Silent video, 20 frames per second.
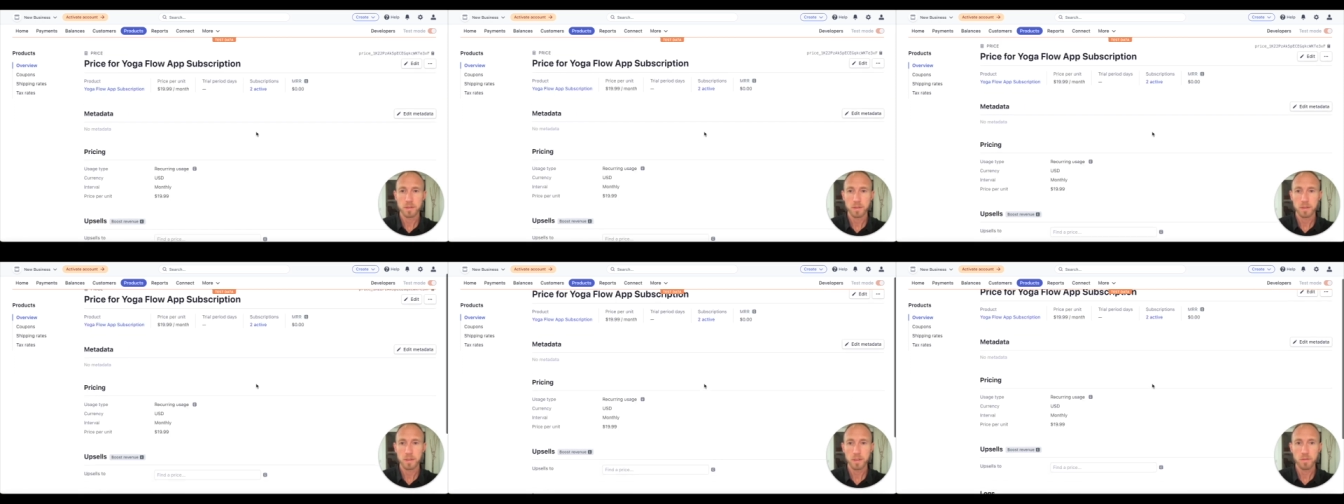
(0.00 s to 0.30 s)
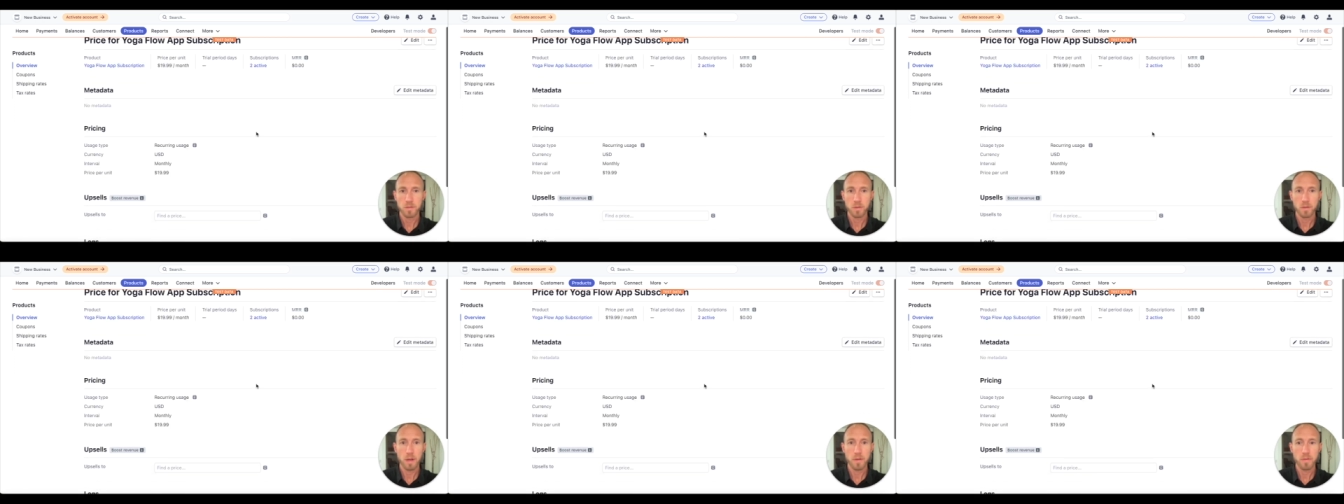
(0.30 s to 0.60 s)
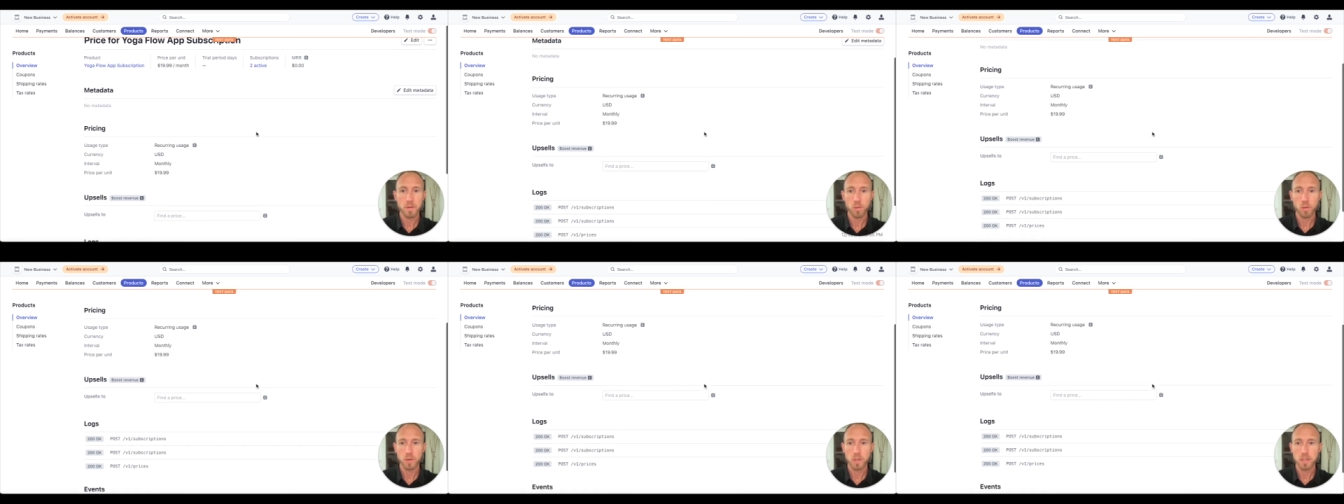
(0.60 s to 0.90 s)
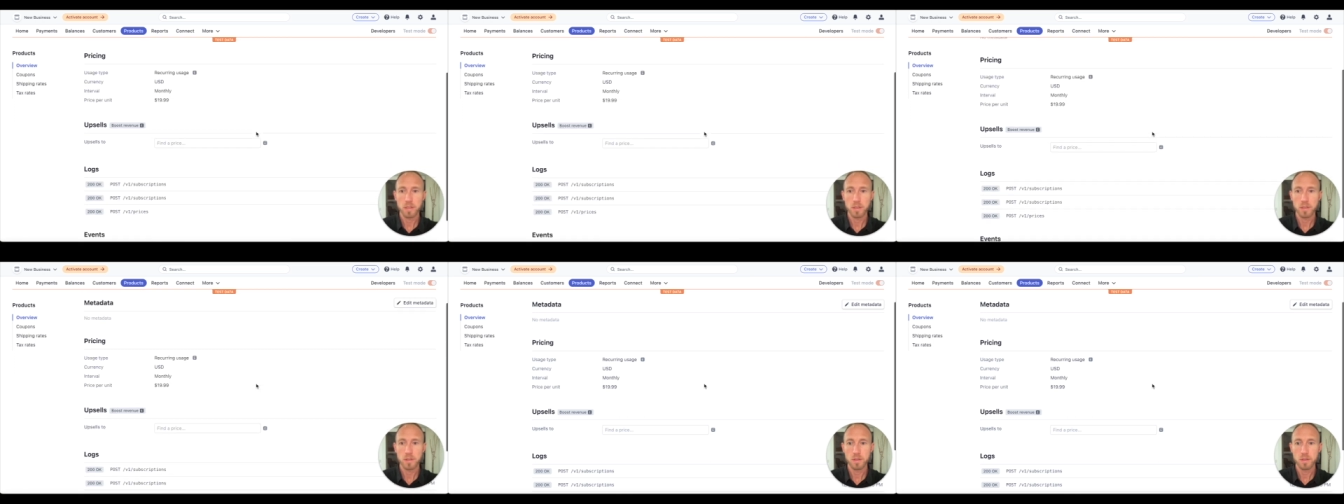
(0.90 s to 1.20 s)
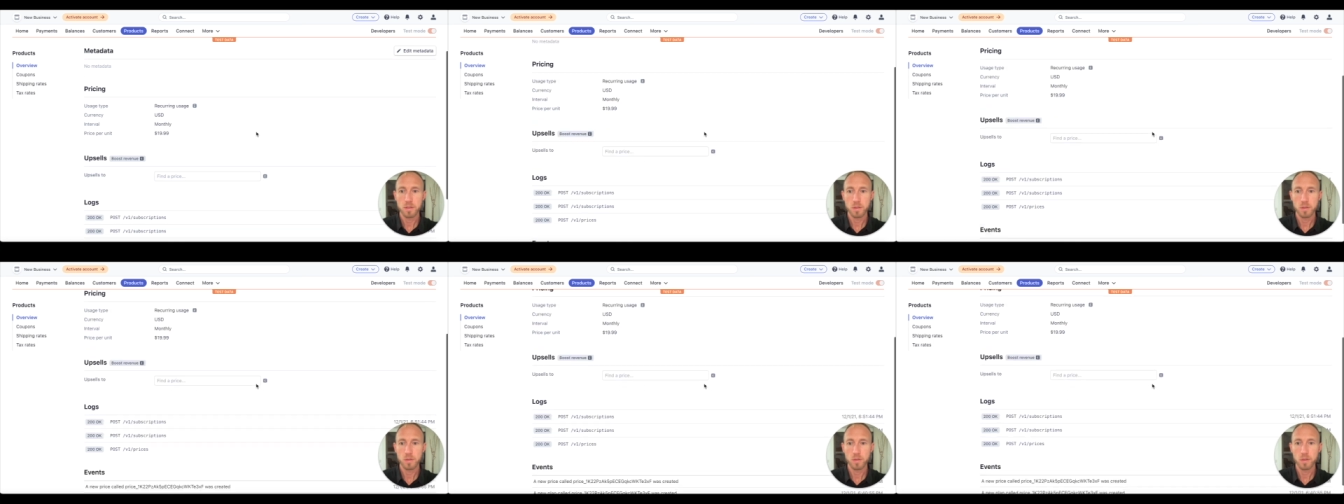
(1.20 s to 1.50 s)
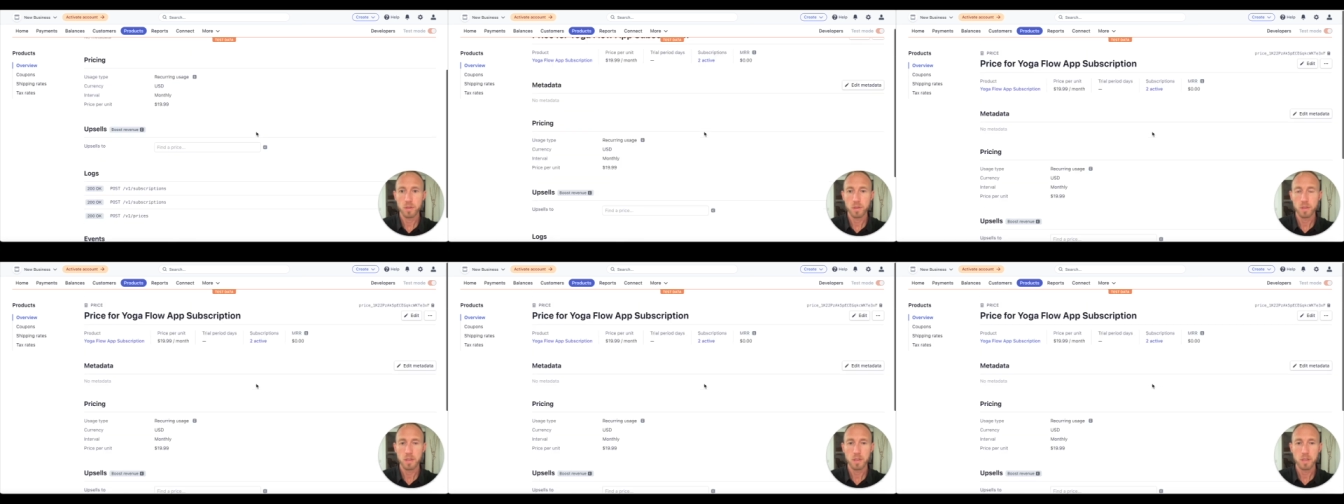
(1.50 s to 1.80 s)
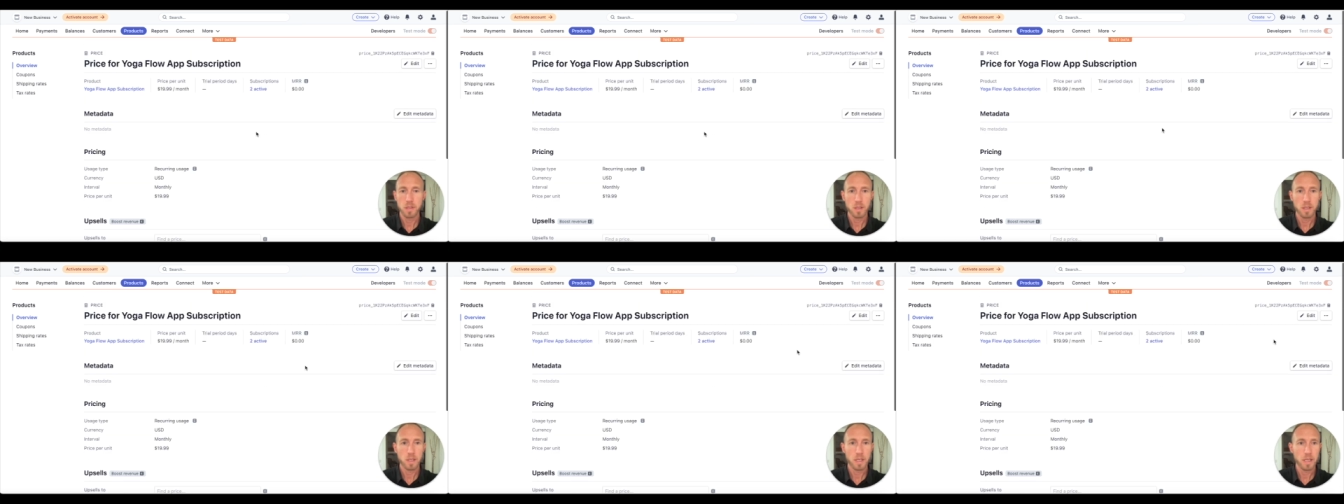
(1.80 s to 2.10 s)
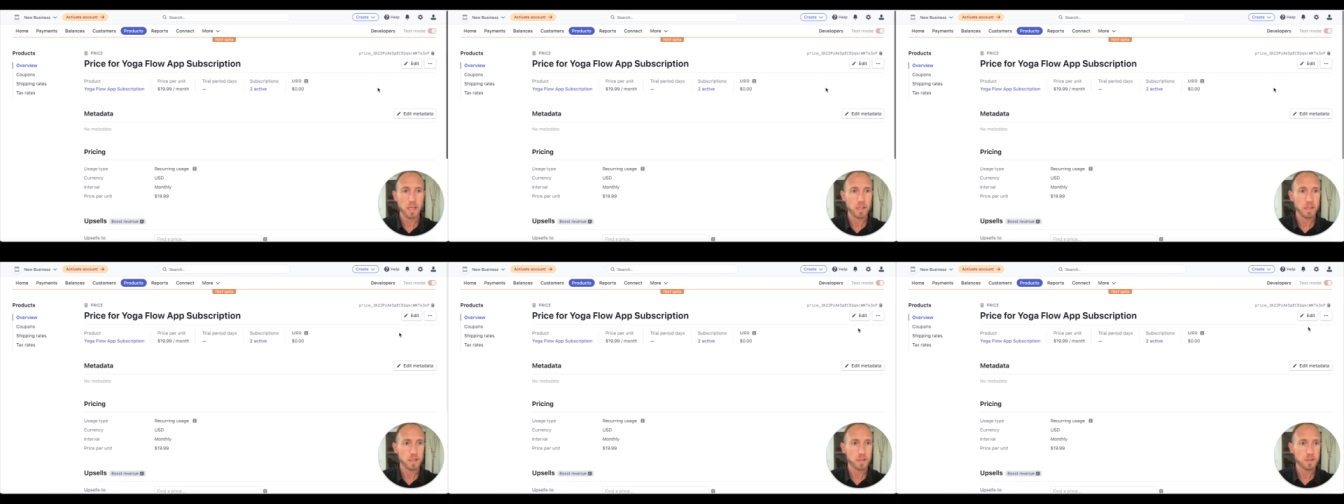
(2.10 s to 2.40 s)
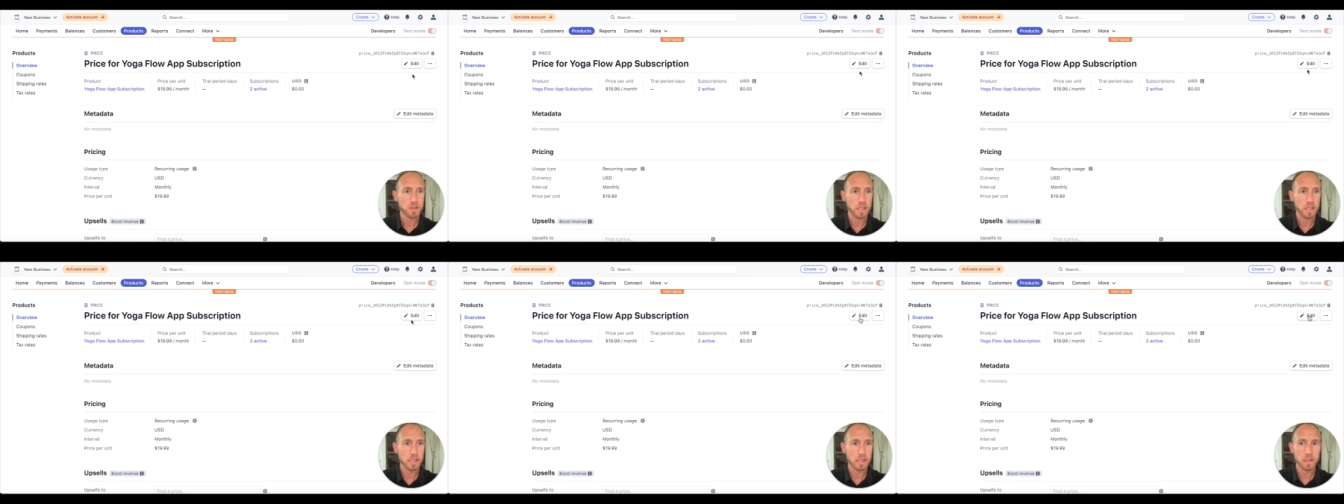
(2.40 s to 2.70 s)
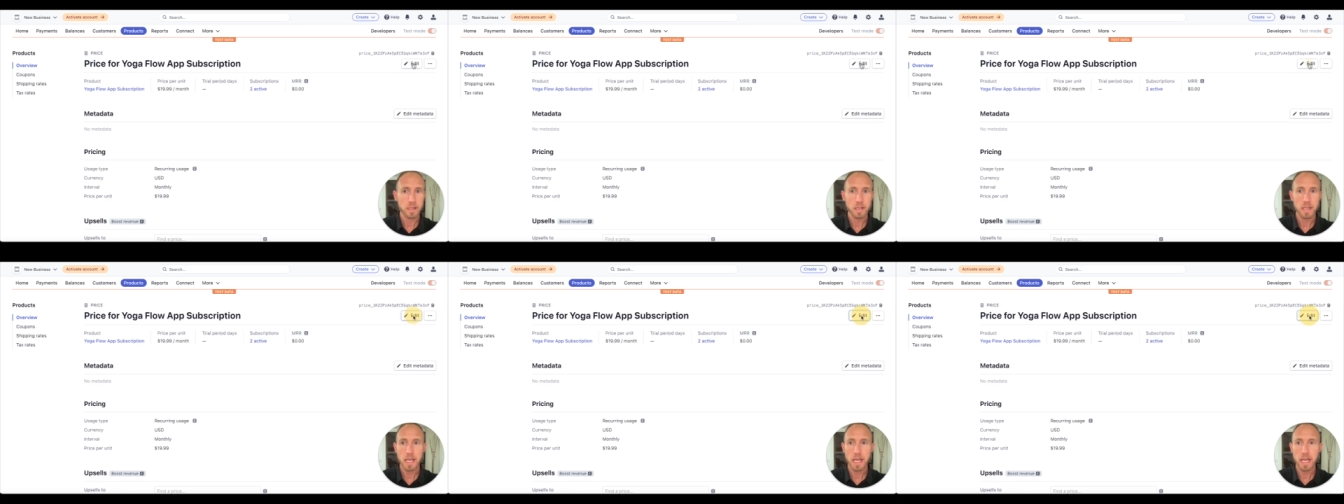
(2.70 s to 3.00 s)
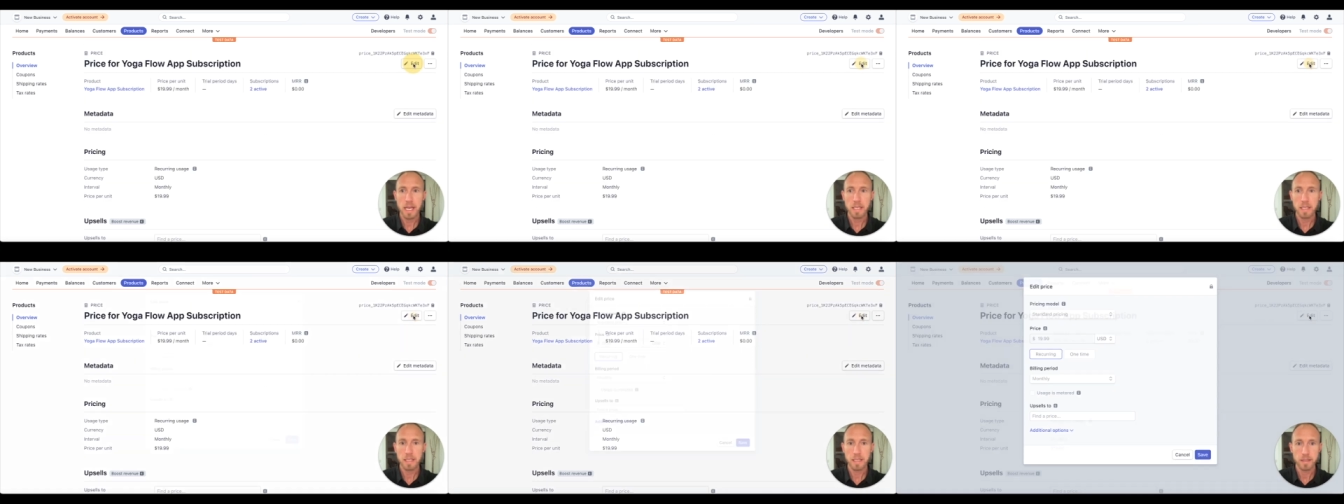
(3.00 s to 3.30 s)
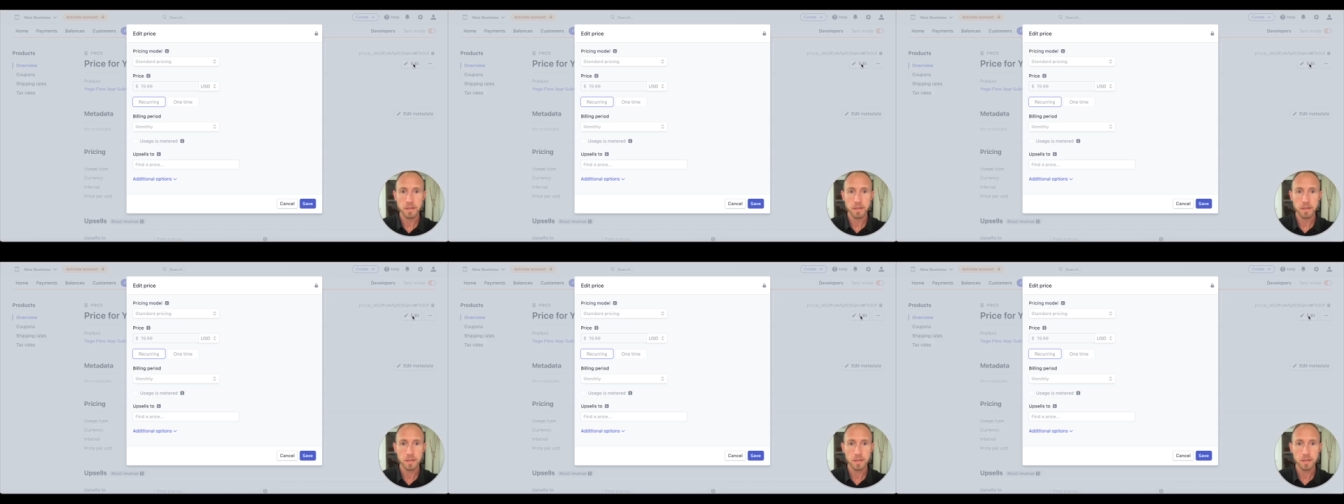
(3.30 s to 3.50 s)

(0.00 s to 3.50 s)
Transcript: if you ever wanted to uh, let's see edit it